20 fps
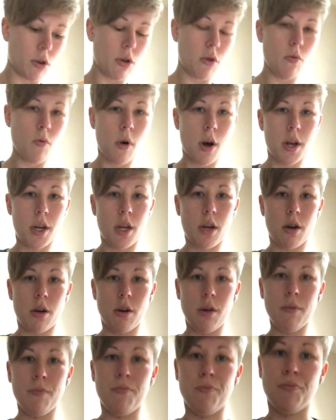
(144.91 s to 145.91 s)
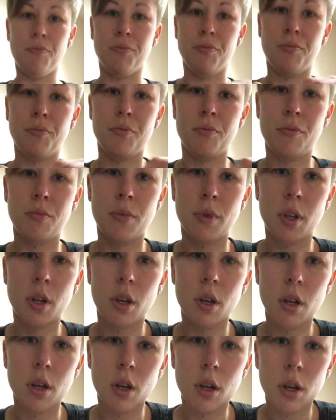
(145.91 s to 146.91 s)
you one here.
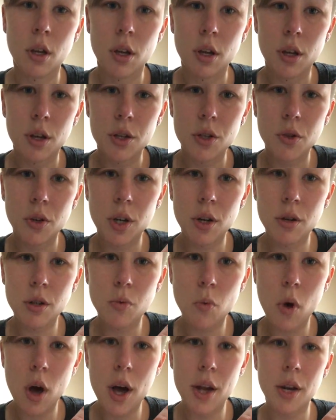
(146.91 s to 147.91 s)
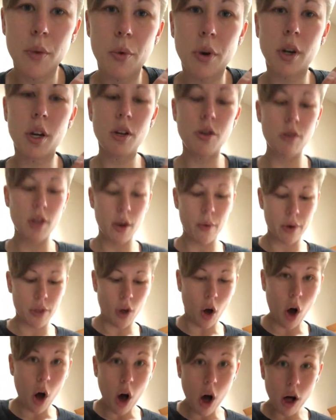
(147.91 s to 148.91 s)
So here's one, and we're gonna do that
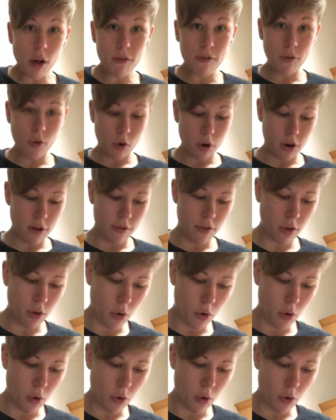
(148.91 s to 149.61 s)
with all 4 of the